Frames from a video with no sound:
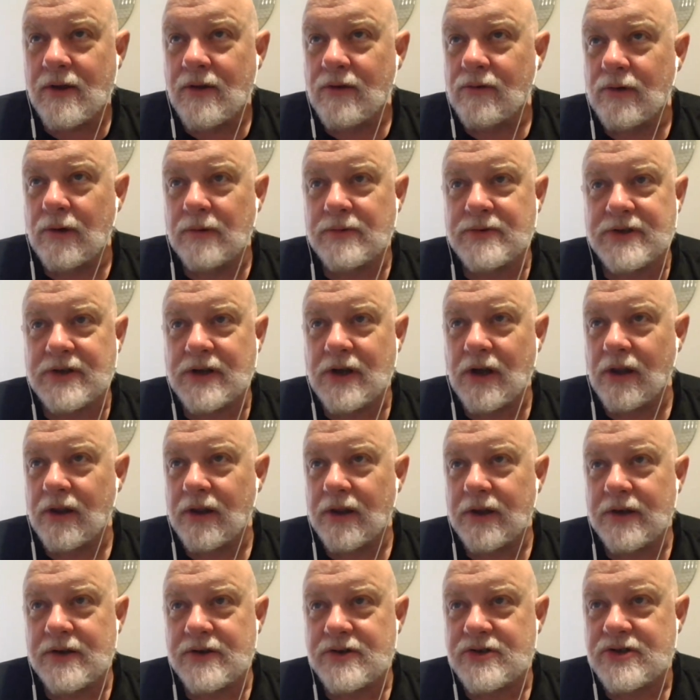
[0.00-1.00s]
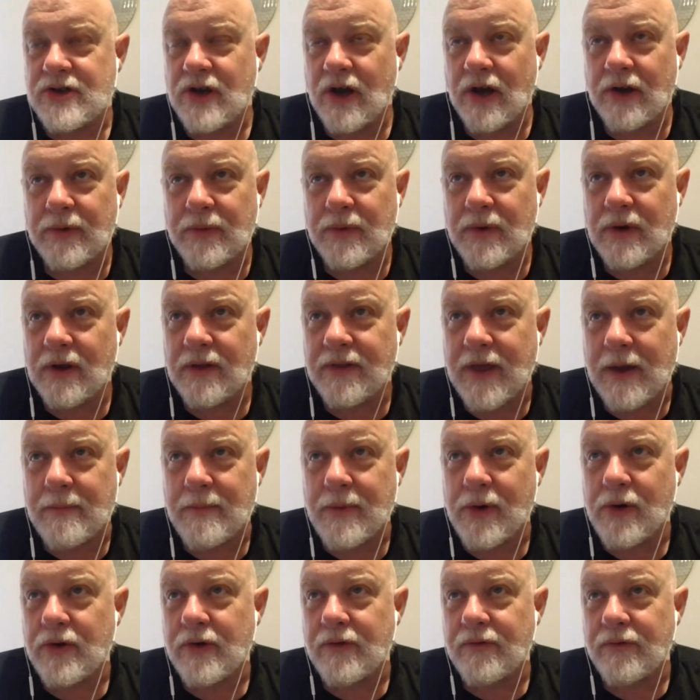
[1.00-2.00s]
what would you call it, genre, that
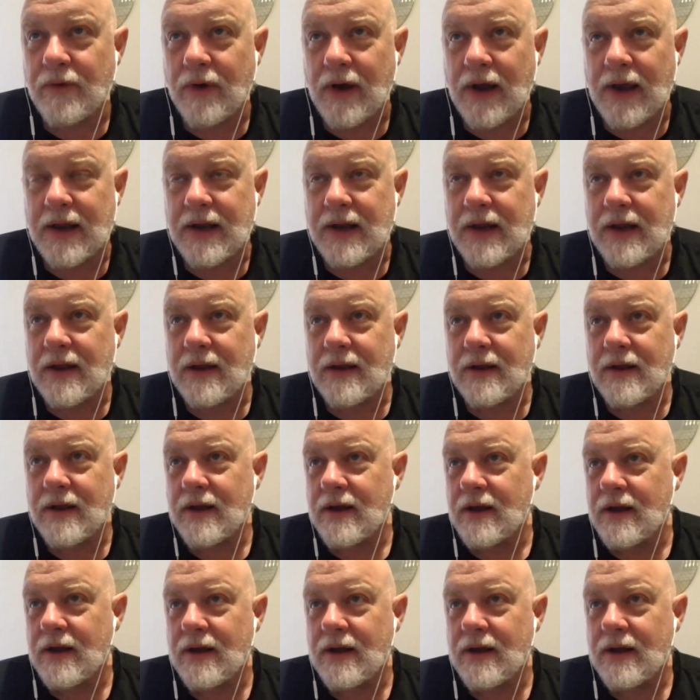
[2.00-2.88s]
mode of writing,